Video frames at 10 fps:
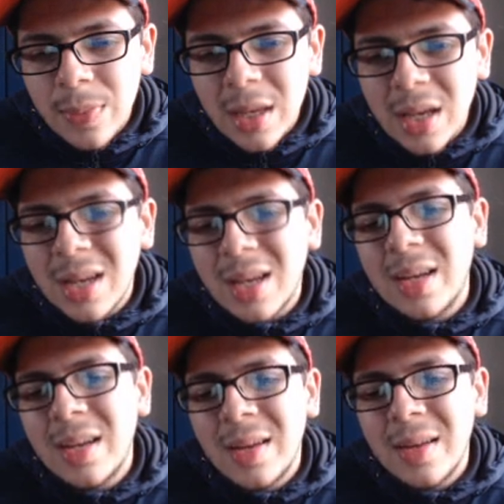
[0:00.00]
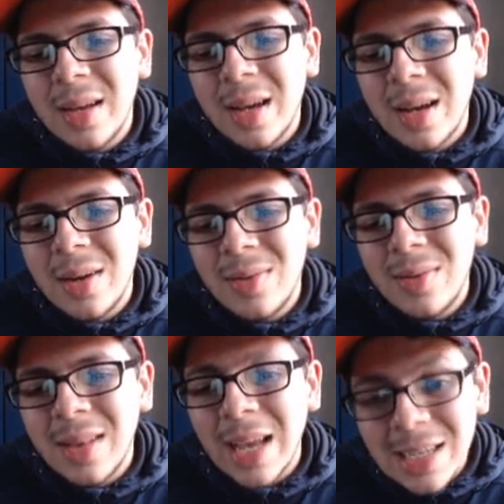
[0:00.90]
I don't
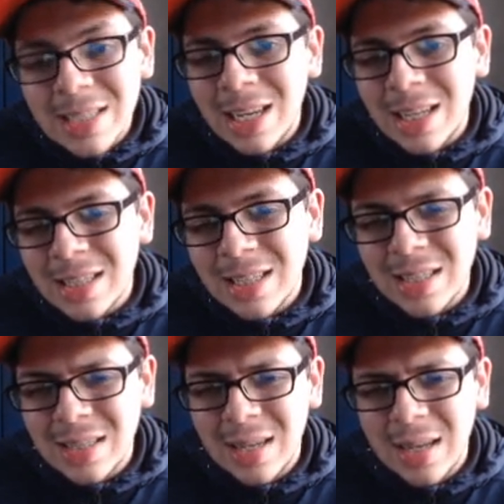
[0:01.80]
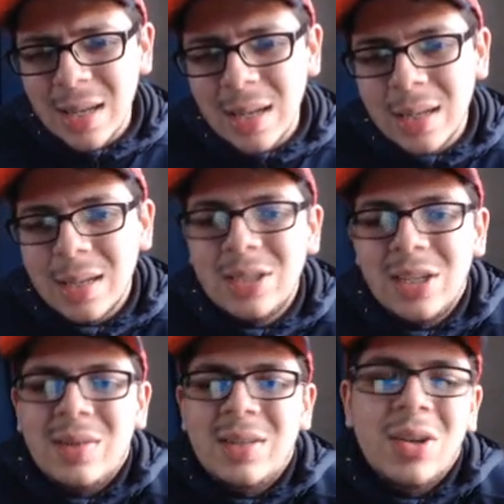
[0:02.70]
like saying this because I
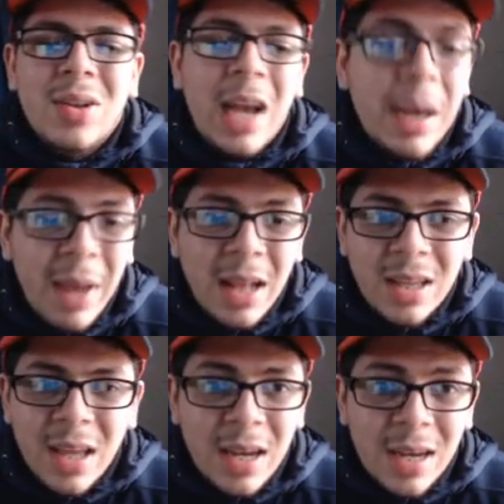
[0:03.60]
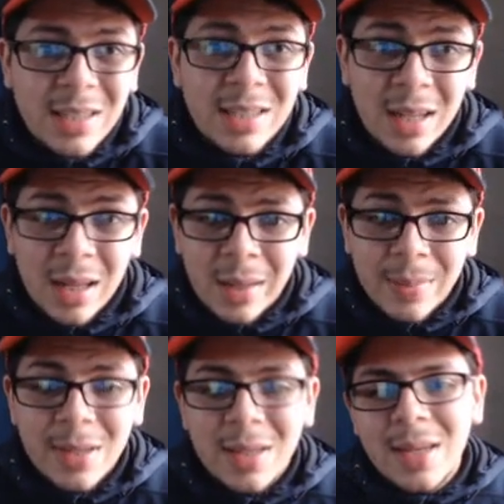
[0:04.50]
generally don't like Man United as a club,
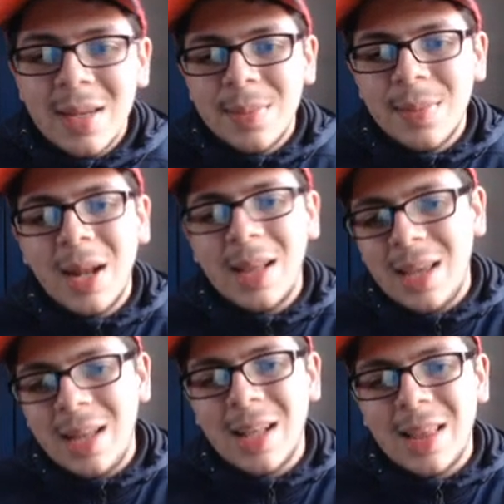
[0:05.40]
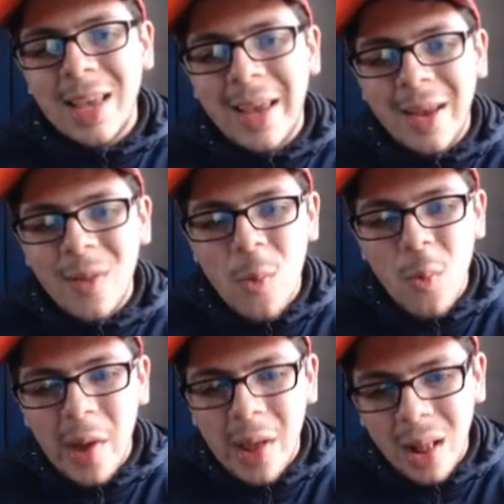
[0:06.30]
but I think that they
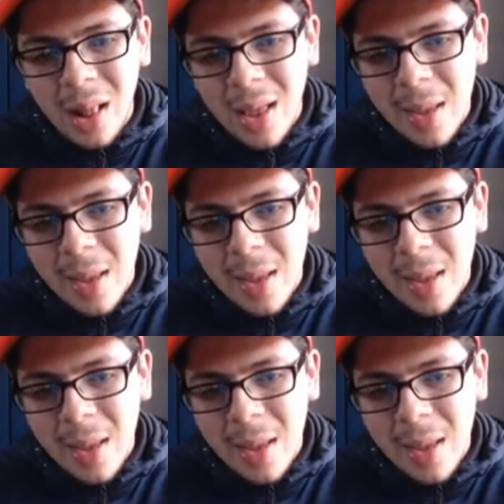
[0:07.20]
will